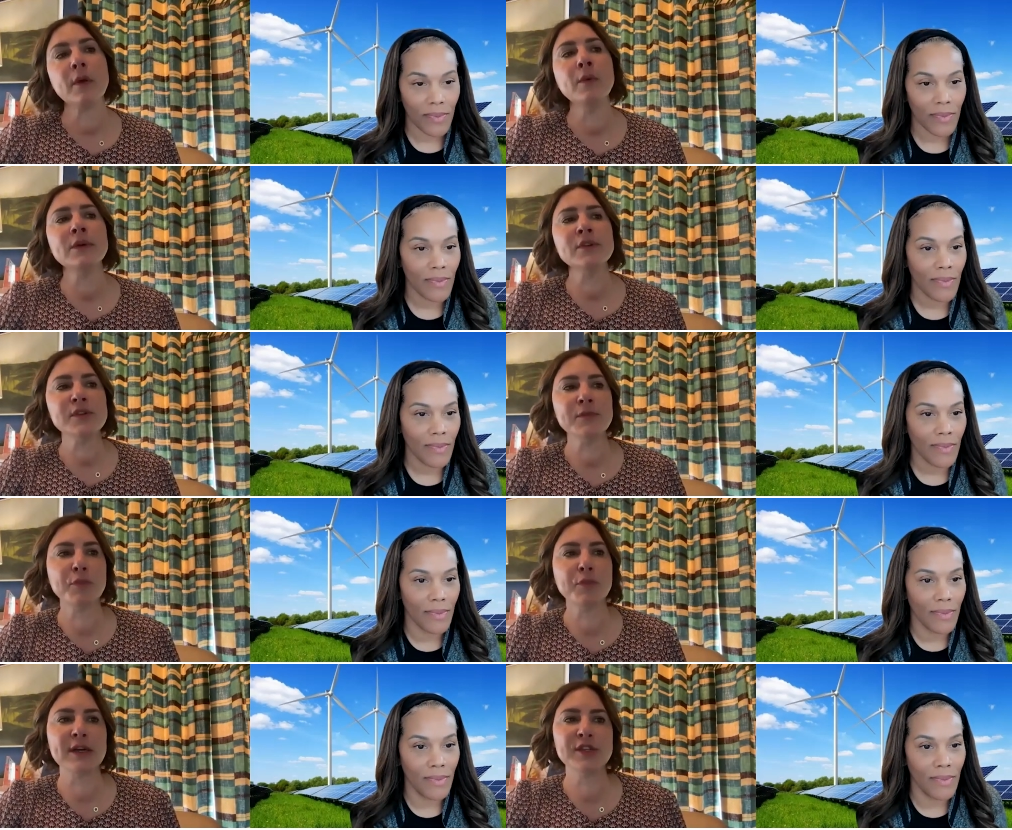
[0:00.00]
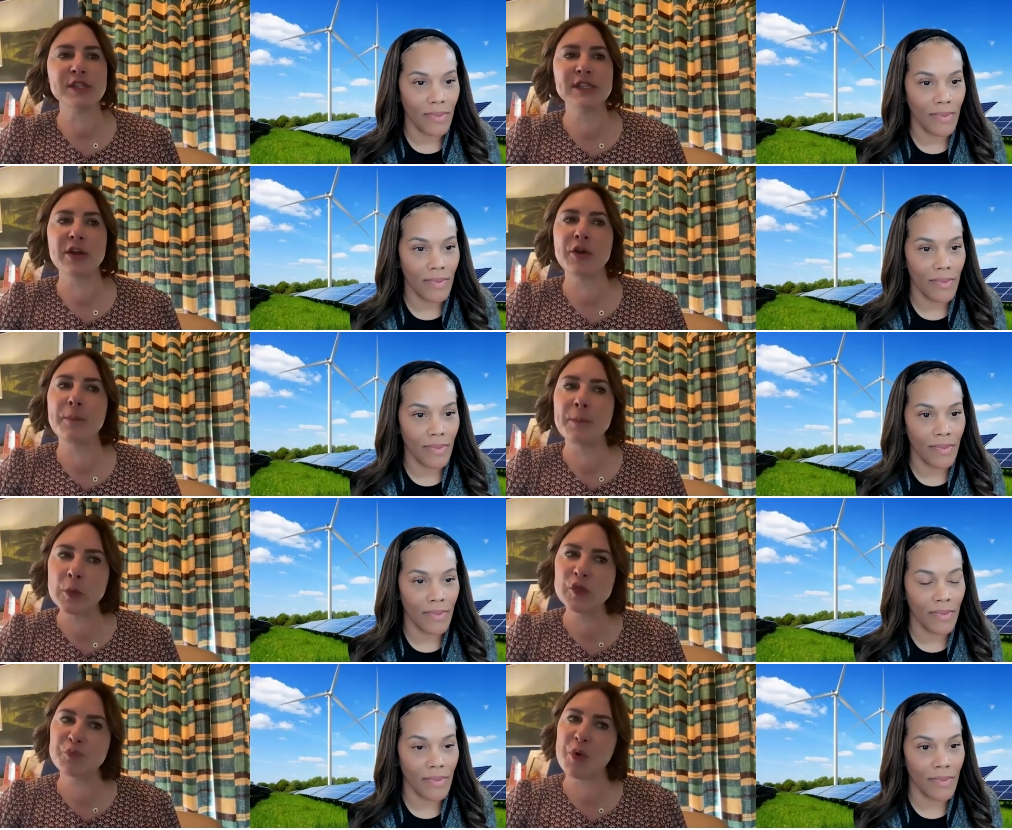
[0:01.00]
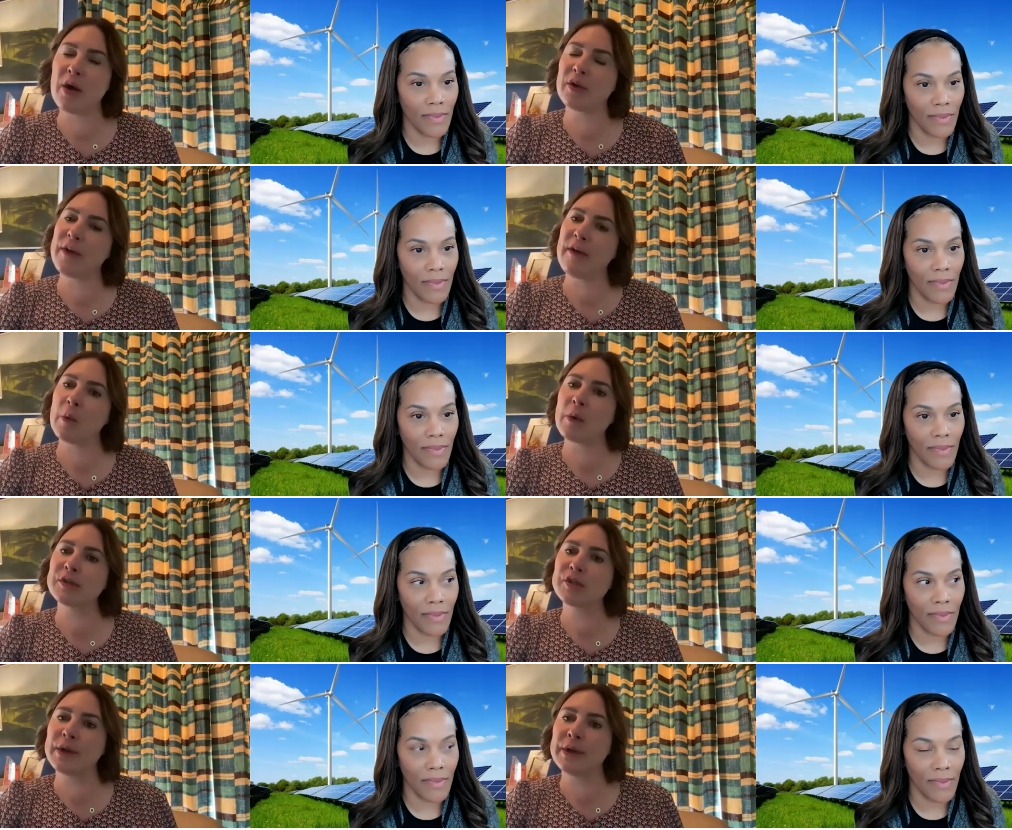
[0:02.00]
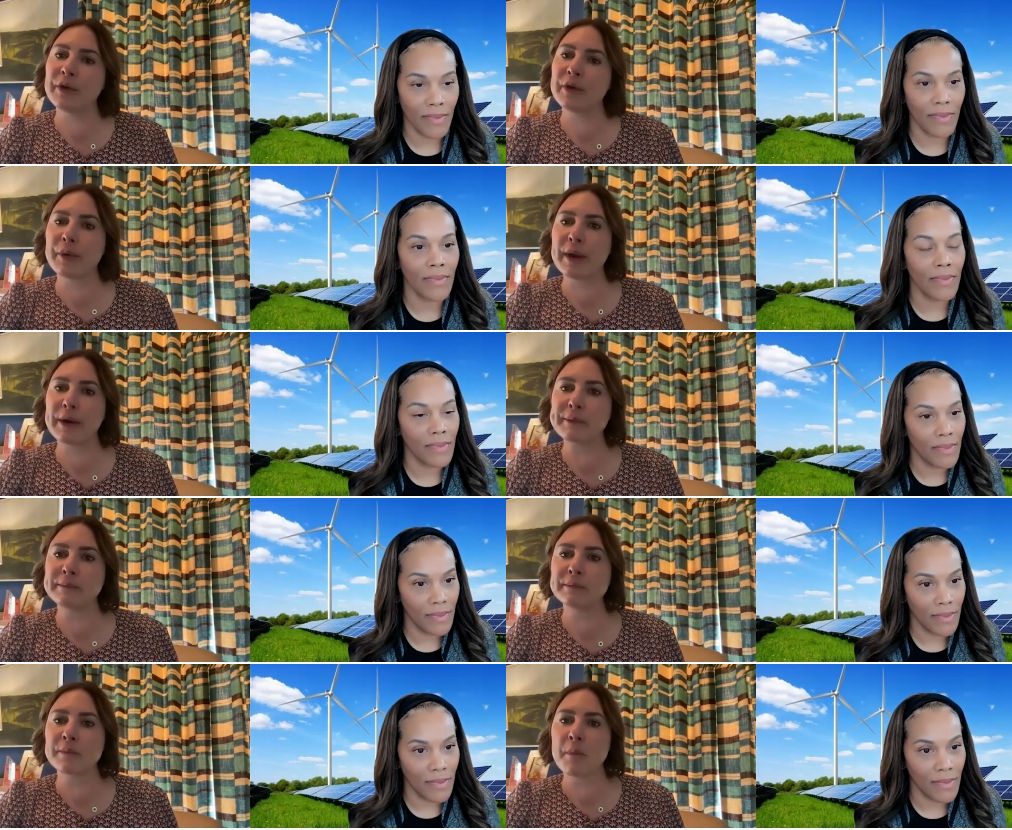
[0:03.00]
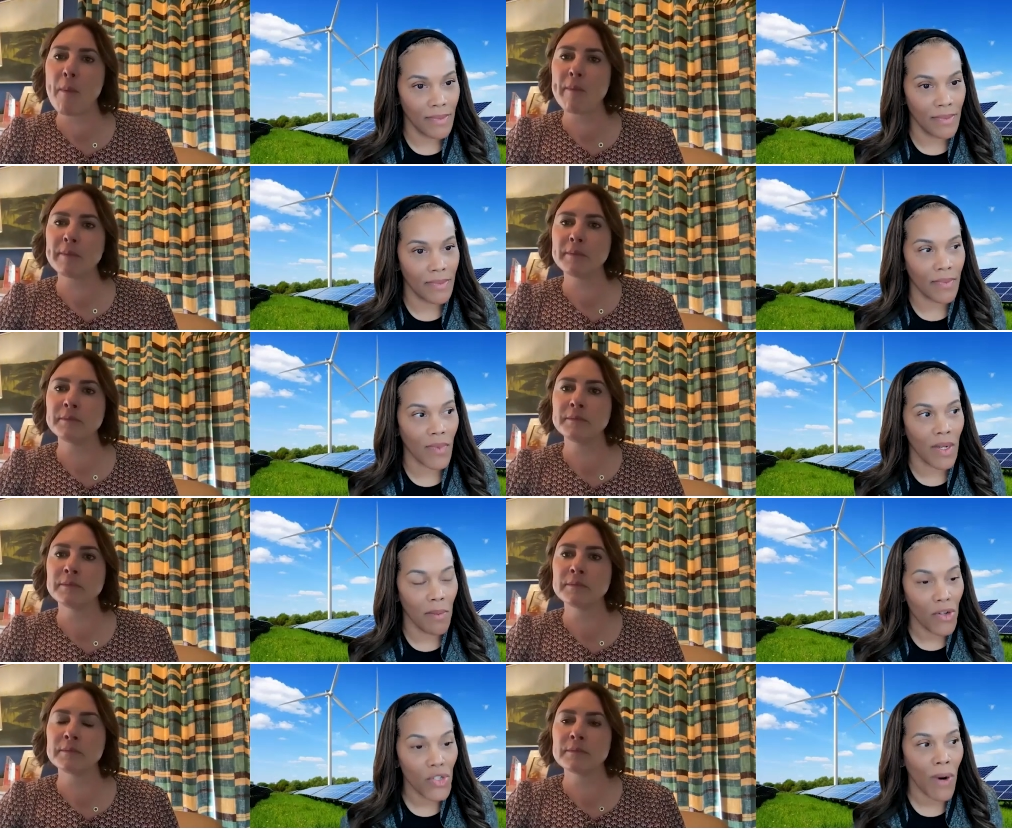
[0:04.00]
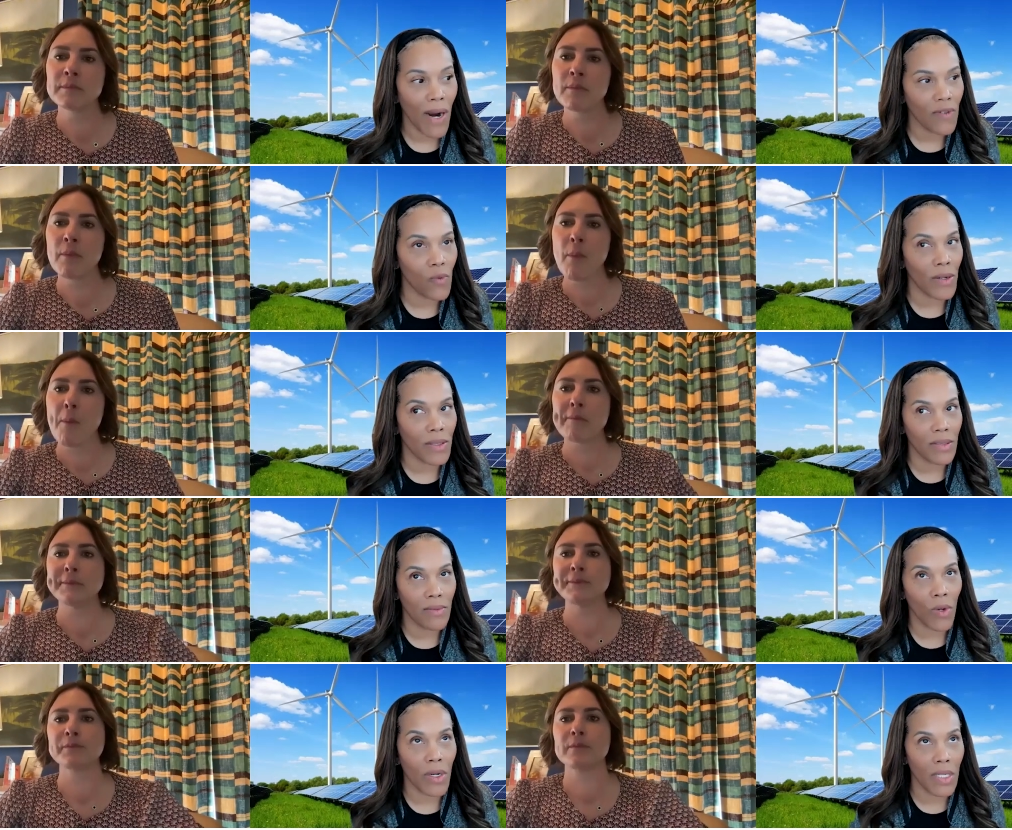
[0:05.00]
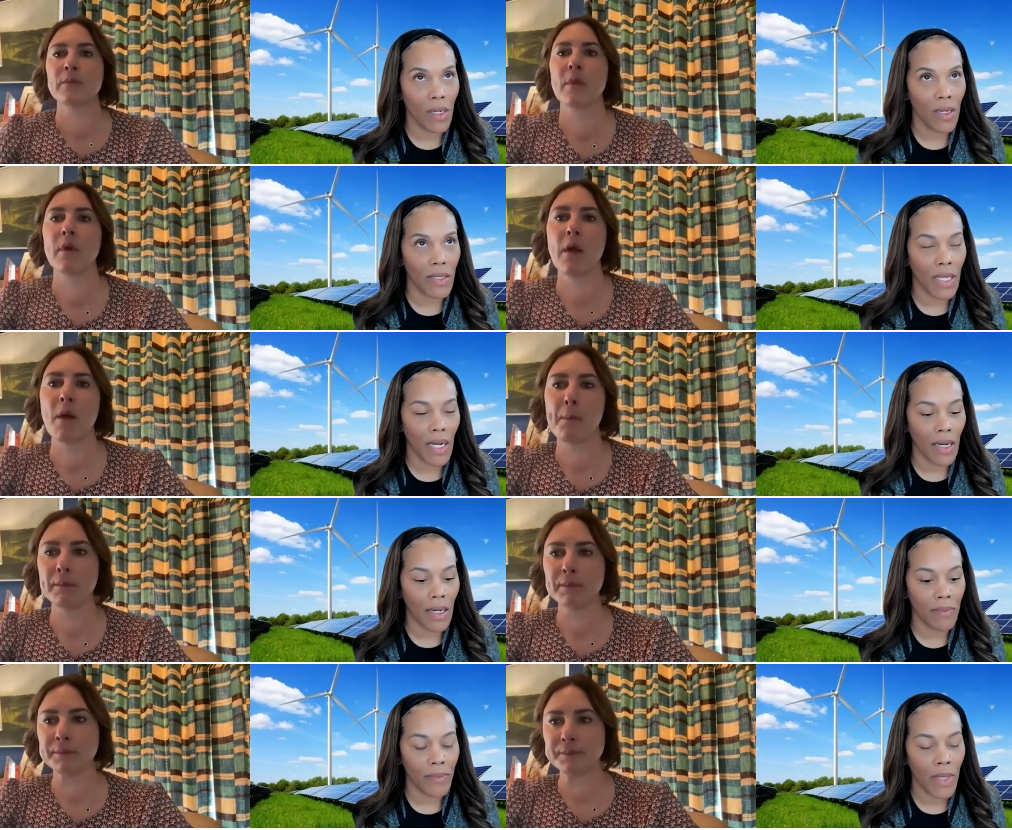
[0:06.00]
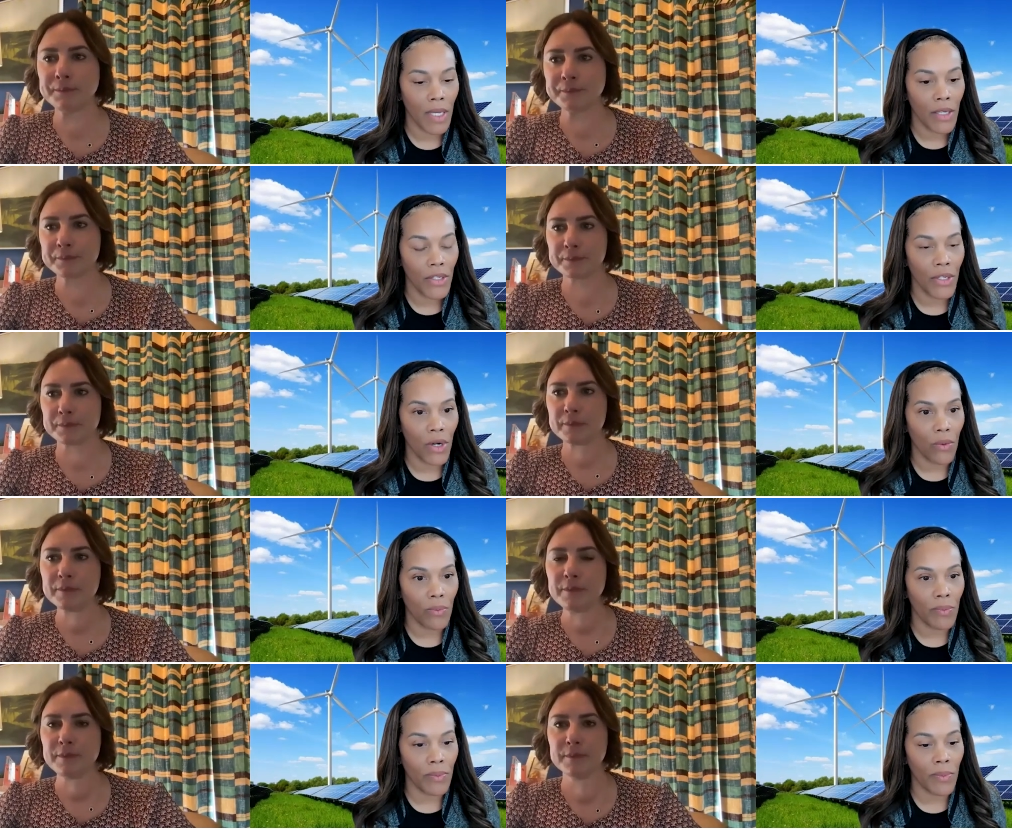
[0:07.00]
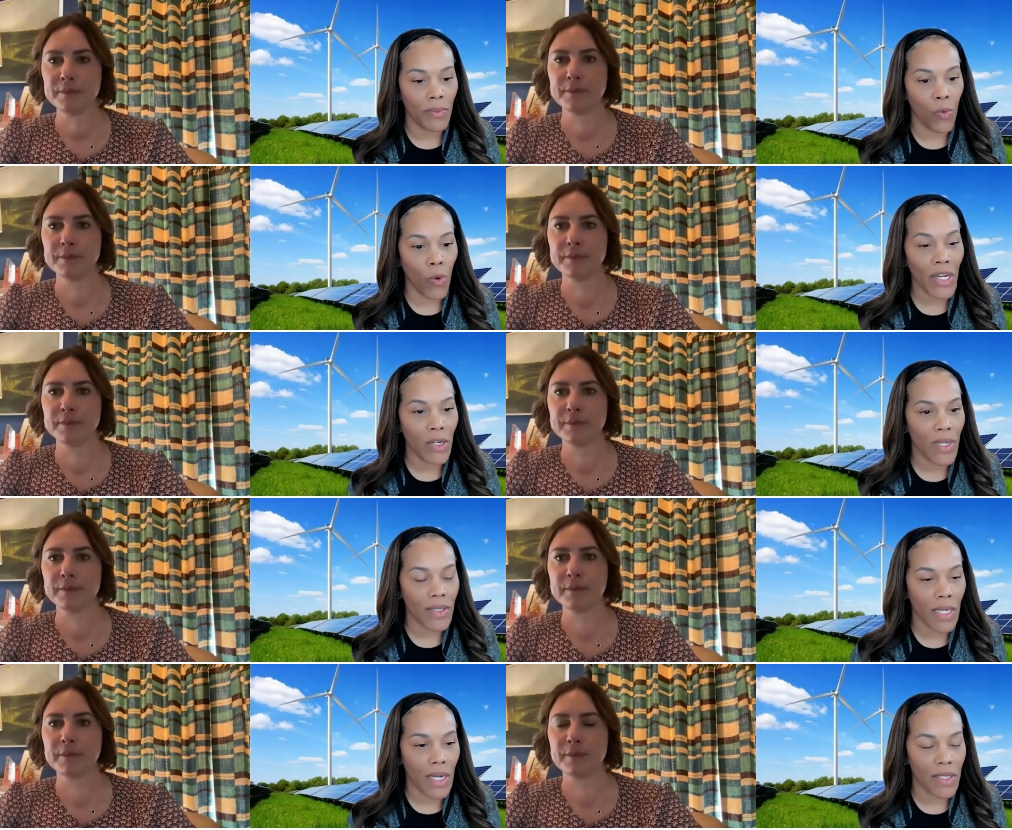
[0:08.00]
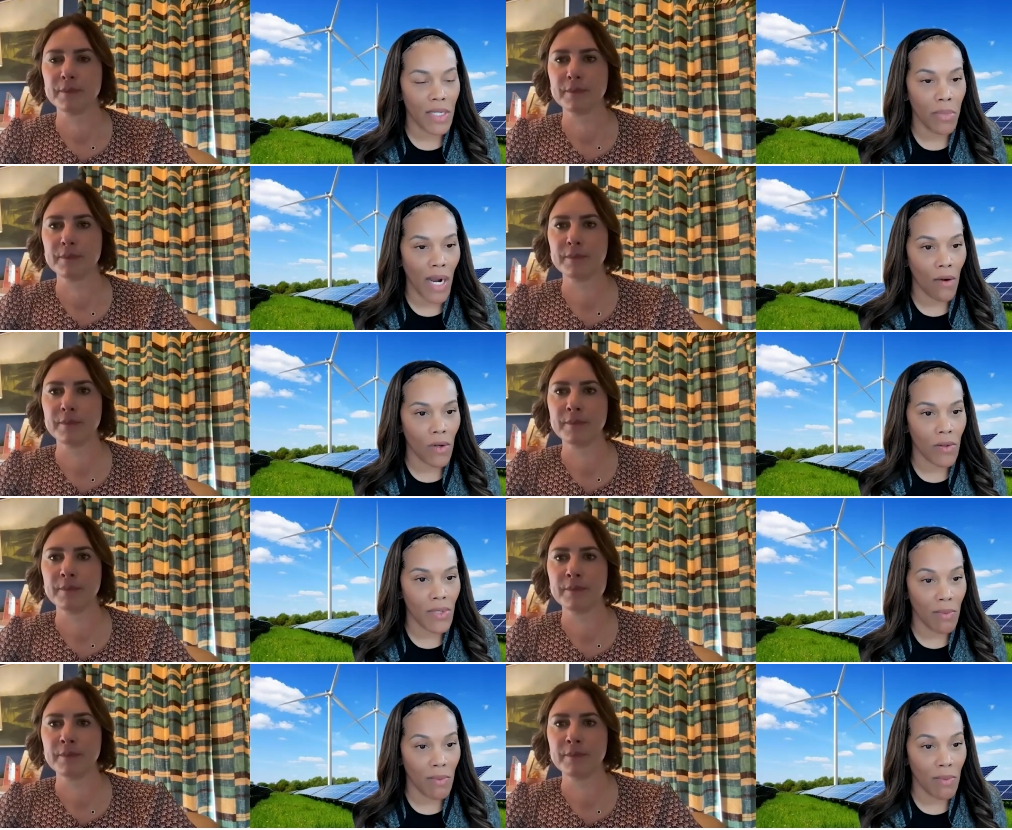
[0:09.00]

Speaker 1: What are some of the projects that you're most proud of having worked on in your career?
Speaker 2: most proud of work working on. Um, you know, working with uh, SunPower was